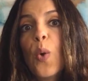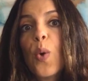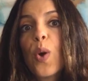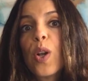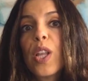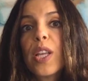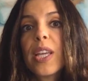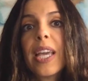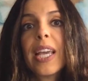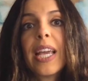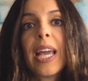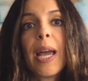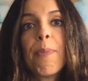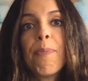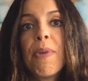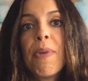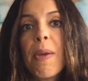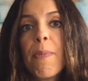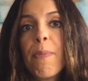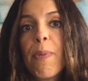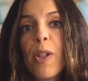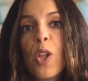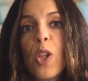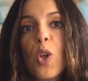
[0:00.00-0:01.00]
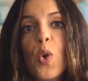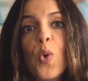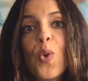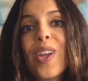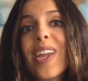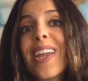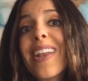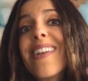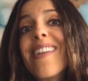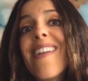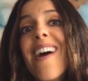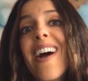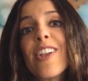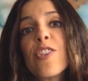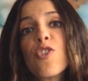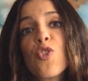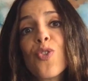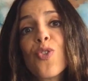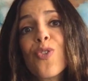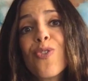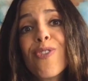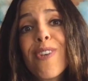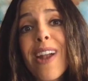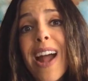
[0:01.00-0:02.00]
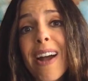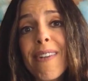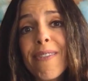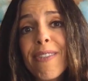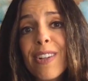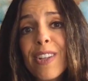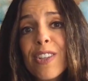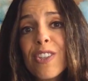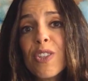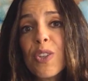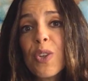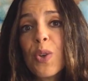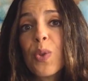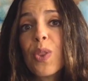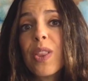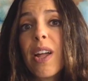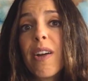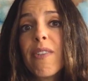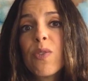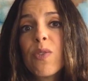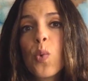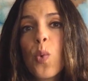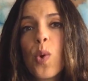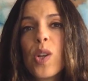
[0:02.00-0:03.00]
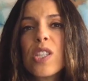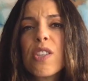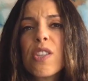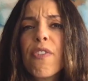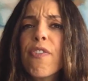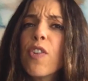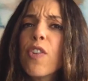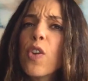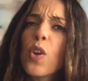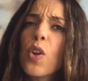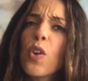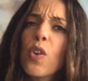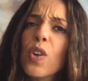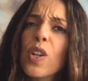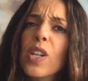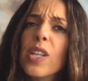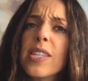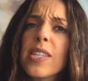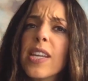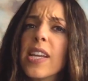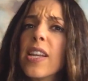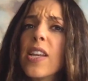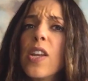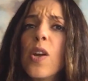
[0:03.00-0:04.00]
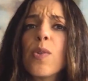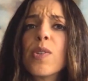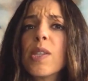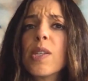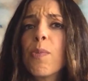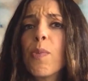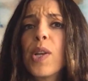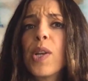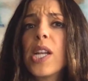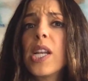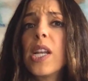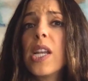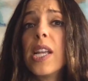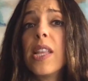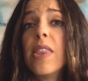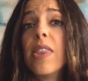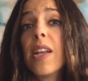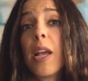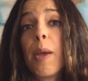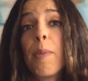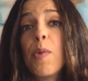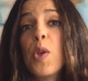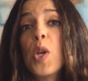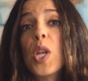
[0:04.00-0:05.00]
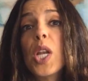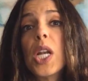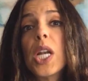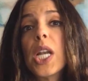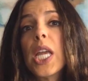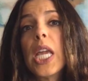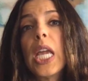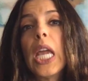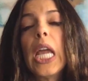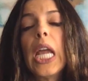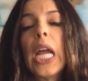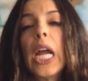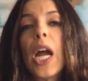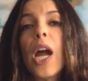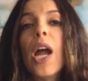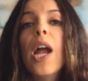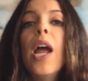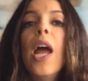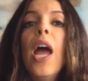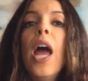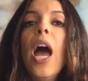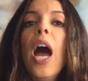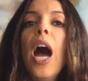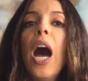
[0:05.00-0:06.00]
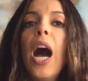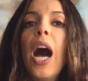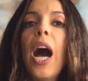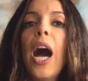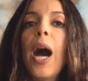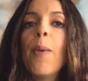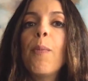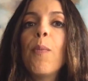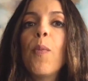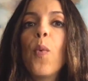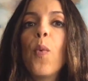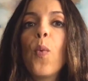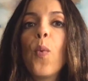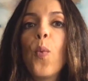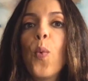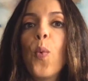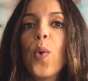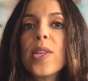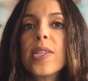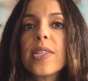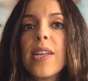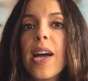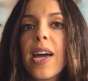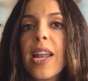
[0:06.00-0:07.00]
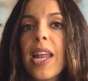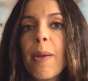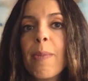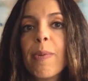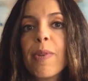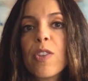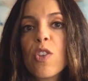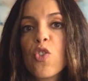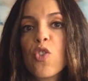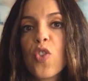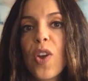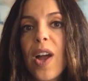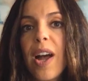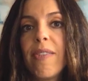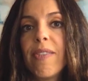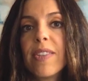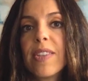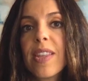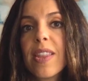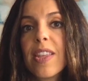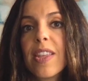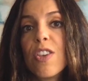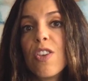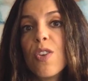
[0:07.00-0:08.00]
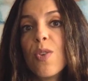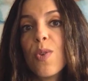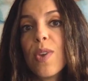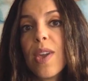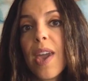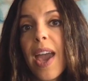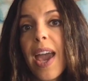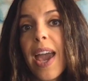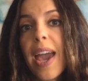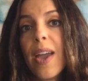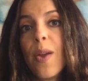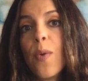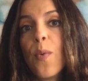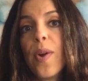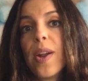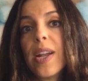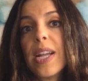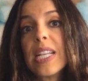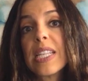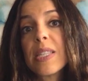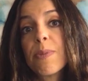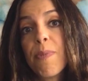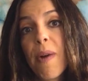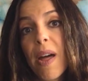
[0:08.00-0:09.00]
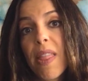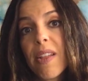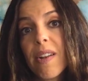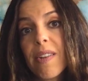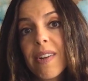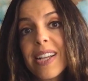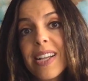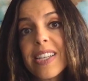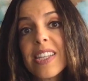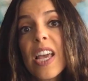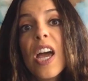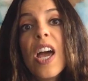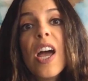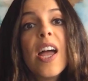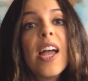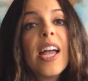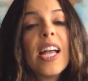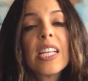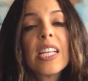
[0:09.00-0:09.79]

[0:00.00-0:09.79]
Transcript: We're looking at people who cannot travel to loved ones' funerals. I know someone in the community here was not able to travel to the UK where his mother is.